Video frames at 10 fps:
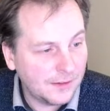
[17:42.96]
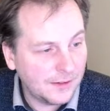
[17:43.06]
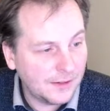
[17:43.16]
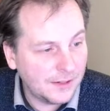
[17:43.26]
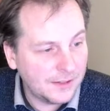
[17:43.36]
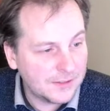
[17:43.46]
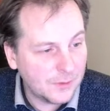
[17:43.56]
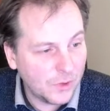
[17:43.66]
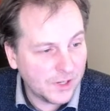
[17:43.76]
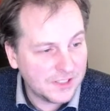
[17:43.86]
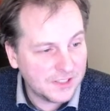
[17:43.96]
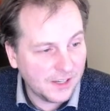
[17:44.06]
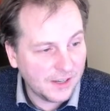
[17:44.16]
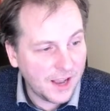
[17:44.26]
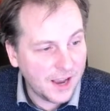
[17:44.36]
And someone is
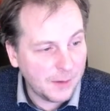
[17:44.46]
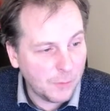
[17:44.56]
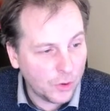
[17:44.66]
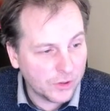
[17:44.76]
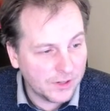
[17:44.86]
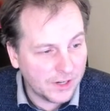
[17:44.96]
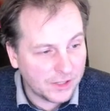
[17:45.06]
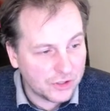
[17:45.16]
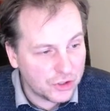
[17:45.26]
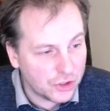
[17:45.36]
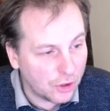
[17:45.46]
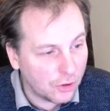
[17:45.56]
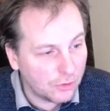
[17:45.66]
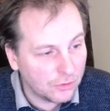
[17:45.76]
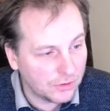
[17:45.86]
saying hi, Morten and
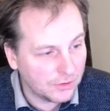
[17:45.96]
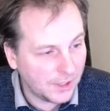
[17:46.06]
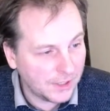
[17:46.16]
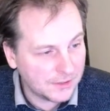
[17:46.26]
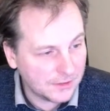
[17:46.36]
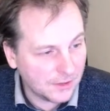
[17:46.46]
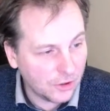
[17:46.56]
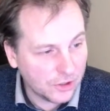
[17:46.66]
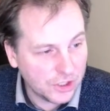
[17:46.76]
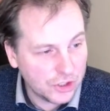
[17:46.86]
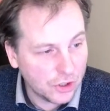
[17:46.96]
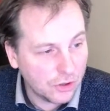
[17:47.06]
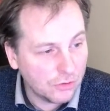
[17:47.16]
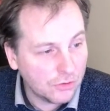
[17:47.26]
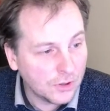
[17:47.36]
Joe. That's Onky
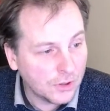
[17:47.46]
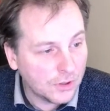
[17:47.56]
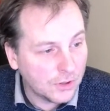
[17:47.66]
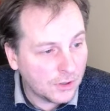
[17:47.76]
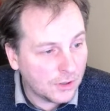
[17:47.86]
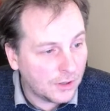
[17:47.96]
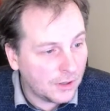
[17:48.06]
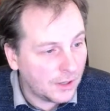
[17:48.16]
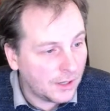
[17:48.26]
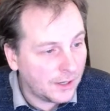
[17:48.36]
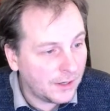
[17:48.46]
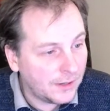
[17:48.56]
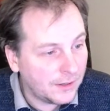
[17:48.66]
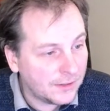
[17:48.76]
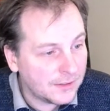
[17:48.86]
Joe.
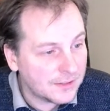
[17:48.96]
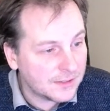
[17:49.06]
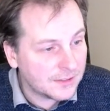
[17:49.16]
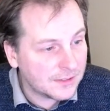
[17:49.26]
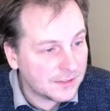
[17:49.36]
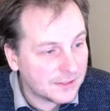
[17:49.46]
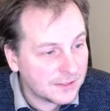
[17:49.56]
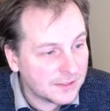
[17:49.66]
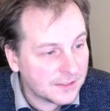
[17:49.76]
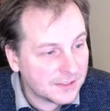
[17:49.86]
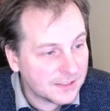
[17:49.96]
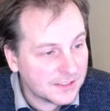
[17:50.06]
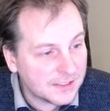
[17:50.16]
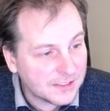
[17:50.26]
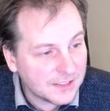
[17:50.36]
And
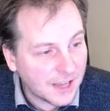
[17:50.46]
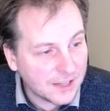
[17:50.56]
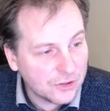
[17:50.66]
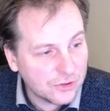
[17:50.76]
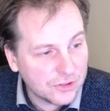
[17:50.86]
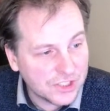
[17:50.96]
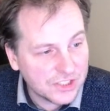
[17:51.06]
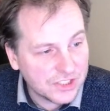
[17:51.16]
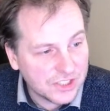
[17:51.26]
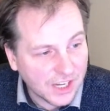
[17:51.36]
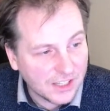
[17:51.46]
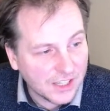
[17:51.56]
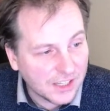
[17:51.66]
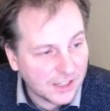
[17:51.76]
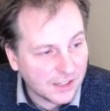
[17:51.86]
Stratus
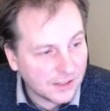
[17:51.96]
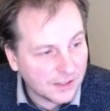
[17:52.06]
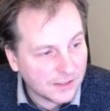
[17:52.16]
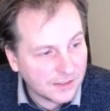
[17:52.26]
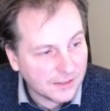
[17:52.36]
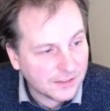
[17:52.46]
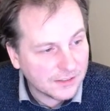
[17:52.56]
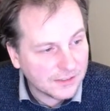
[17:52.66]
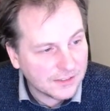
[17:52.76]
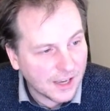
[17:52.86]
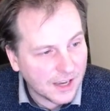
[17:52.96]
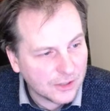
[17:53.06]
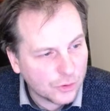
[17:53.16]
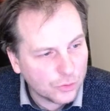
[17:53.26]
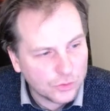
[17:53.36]
Technique.
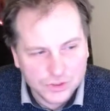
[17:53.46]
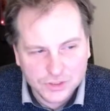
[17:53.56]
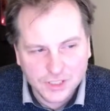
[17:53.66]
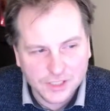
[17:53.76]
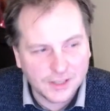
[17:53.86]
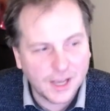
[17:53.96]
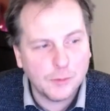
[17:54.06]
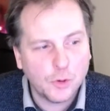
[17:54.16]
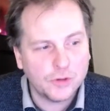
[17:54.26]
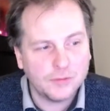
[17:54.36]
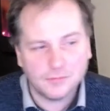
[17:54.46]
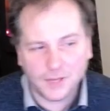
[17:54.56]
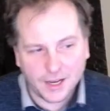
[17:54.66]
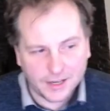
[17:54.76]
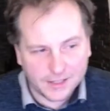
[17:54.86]
Hi, Morten.
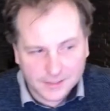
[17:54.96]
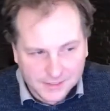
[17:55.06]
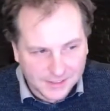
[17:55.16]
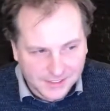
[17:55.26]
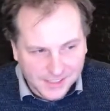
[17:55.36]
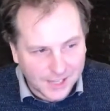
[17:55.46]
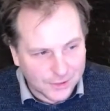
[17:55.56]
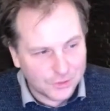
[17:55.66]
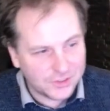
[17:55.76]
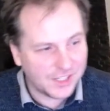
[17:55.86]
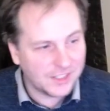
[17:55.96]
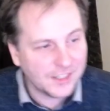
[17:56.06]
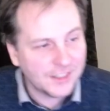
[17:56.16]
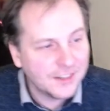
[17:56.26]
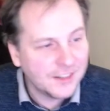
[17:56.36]
Hi, Stratus Technique.